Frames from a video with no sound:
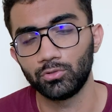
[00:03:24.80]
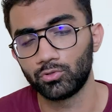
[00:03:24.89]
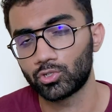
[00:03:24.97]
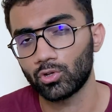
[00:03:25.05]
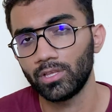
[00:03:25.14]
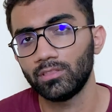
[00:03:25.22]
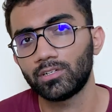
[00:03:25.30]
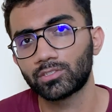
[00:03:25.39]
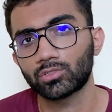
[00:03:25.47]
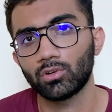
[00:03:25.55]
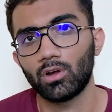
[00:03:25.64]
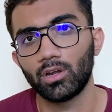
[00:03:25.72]
you join the
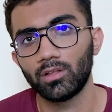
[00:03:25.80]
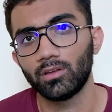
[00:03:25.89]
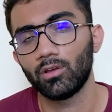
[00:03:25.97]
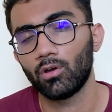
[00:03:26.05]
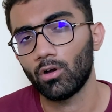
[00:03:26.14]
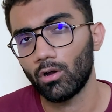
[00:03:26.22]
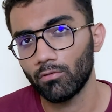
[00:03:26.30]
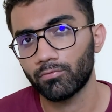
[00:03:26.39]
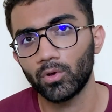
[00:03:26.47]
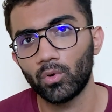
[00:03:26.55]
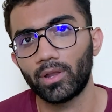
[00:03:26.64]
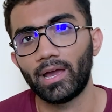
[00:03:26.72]
Discord of
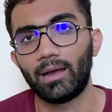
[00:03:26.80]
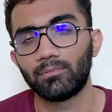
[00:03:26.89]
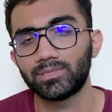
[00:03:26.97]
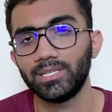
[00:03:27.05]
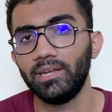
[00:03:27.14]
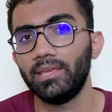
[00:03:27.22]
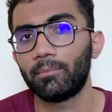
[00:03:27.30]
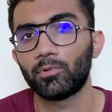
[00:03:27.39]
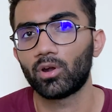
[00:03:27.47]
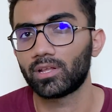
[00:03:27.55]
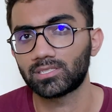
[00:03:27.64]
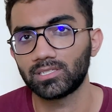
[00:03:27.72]
CodeDamn,
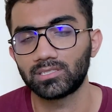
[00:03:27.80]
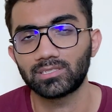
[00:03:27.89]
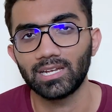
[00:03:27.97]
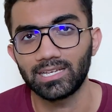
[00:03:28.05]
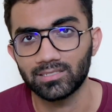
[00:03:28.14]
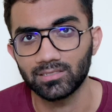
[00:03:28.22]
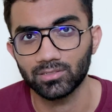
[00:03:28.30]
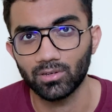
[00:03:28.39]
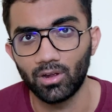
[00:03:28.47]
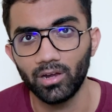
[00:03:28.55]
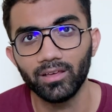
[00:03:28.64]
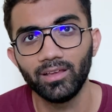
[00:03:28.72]

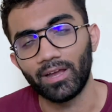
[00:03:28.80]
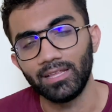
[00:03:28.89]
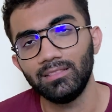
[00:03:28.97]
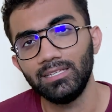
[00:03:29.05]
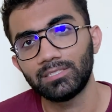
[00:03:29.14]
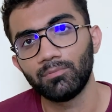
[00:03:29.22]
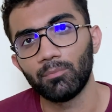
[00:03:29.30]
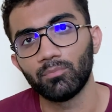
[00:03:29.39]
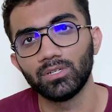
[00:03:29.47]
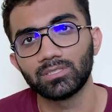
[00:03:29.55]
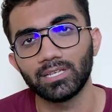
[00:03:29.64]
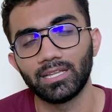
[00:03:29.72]
cdm.sh/discord. Find these
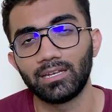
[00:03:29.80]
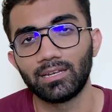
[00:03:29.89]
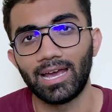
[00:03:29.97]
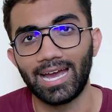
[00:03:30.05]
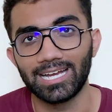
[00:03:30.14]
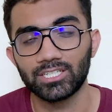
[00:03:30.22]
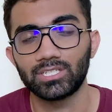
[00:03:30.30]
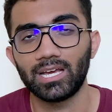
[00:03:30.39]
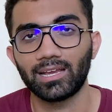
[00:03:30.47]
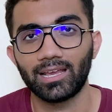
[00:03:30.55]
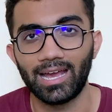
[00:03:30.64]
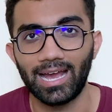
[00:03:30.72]
members in
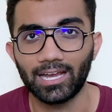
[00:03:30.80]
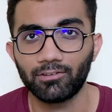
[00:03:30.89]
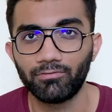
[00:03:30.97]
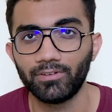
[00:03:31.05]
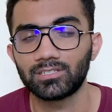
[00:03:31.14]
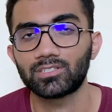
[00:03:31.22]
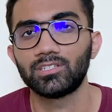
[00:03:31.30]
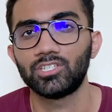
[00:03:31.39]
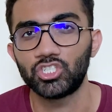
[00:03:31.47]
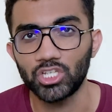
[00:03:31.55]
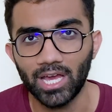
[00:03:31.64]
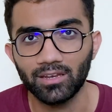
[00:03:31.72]
#hackfest
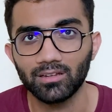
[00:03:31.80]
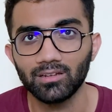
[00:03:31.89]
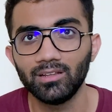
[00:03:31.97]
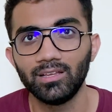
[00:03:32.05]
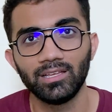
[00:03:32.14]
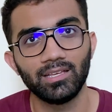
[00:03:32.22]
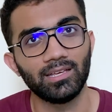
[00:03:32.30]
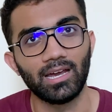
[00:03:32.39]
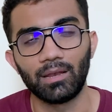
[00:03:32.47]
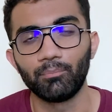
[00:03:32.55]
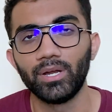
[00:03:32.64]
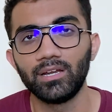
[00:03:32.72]
channel
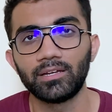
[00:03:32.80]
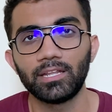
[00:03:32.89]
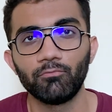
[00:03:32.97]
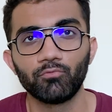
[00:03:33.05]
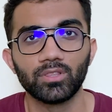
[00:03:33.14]
and build a team